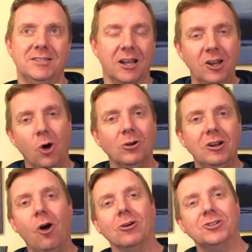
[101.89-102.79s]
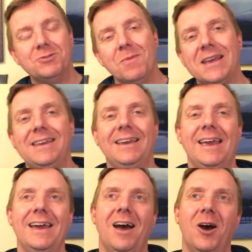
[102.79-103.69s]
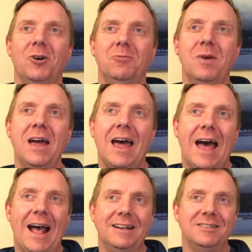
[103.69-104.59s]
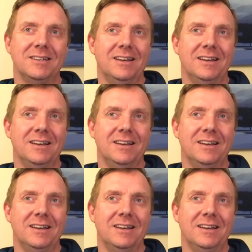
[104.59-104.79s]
the long lost making it home. And,